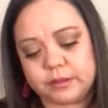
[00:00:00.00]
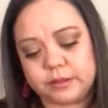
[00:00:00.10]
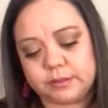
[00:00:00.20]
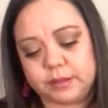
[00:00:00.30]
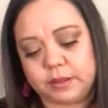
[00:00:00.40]

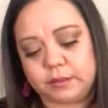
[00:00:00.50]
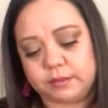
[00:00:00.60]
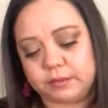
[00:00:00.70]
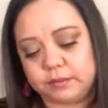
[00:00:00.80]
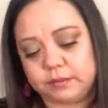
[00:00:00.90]
I mean I
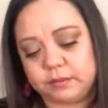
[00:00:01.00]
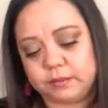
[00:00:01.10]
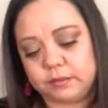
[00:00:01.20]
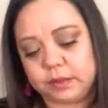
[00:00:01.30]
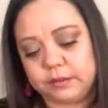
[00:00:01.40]
don't know.
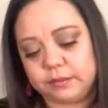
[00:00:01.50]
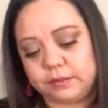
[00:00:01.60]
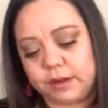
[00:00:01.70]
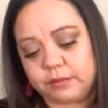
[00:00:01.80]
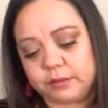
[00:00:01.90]
I don't
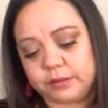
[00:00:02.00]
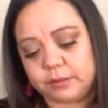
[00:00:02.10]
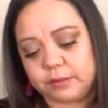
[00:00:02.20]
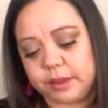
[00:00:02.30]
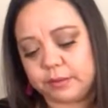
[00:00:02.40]
know how
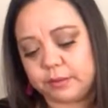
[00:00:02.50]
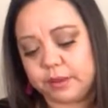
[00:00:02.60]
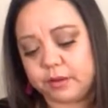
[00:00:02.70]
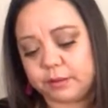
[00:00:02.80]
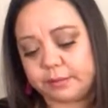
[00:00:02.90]
durable that would
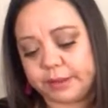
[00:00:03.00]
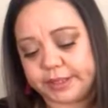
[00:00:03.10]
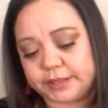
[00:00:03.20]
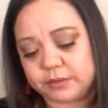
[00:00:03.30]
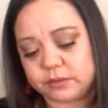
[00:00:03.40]
be on a
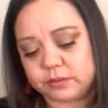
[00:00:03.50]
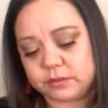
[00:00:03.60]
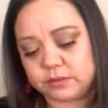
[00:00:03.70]
bicycle.